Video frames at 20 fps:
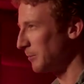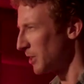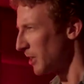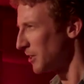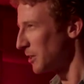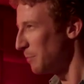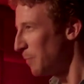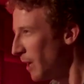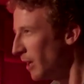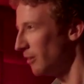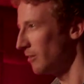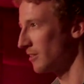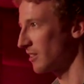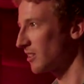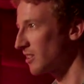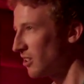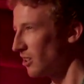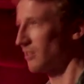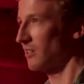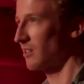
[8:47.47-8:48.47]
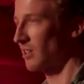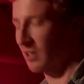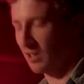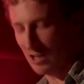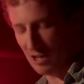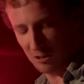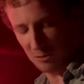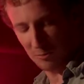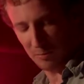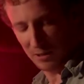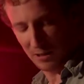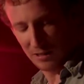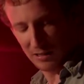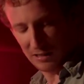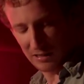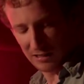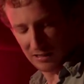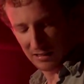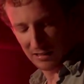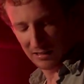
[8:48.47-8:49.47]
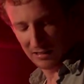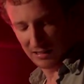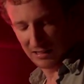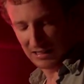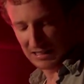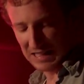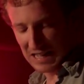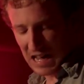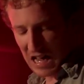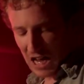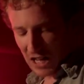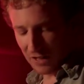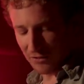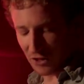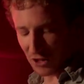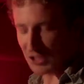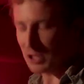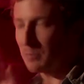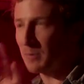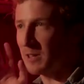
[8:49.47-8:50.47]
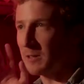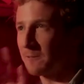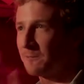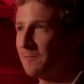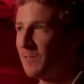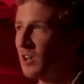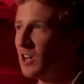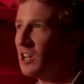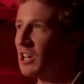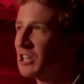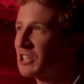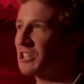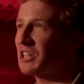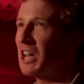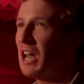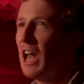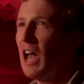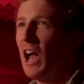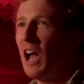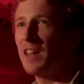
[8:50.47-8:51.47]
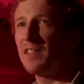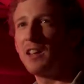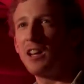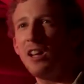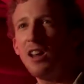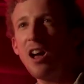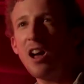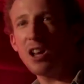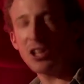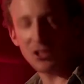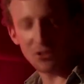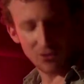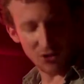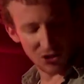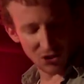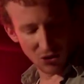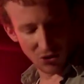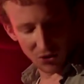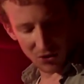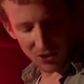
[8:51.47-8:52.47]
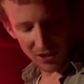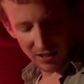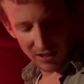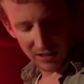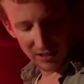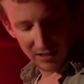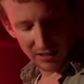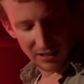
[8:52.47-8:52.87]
Besides, a parent's got to cope. You've got to be the first and the last resort.